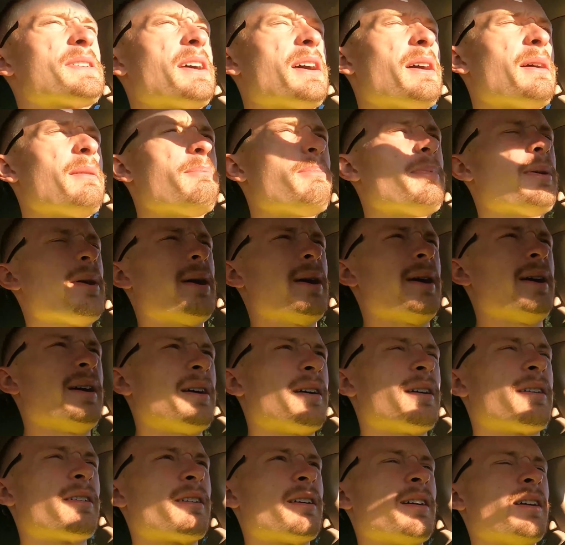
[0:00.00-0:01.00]
up
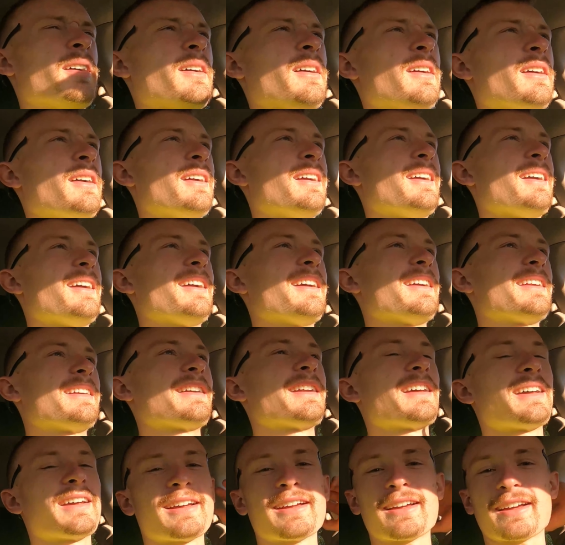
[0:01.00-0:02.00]

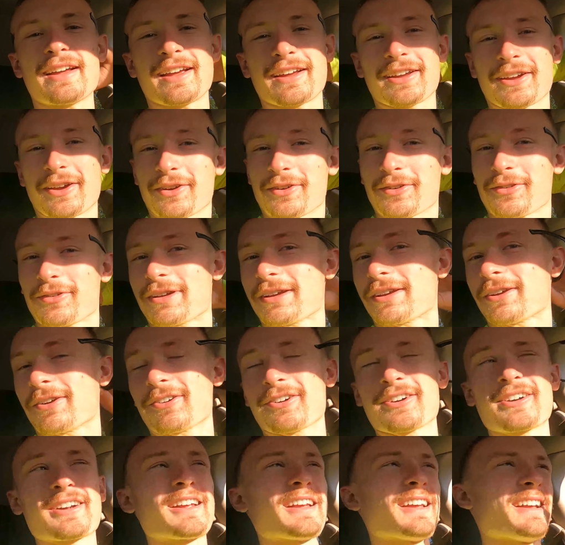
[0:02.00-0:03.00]
and uh, I go to
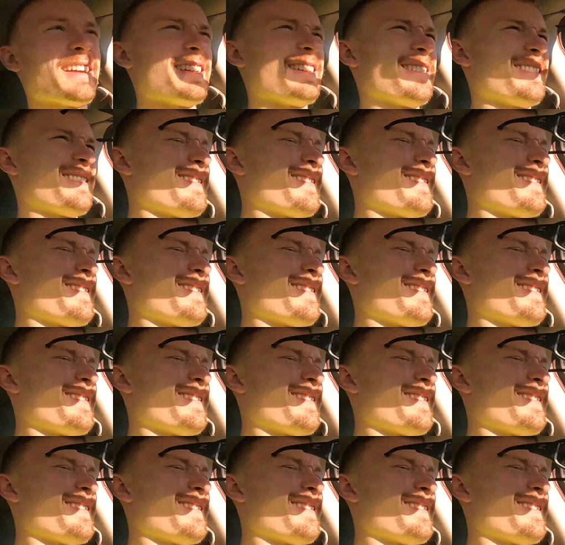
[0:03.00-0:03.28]
record it.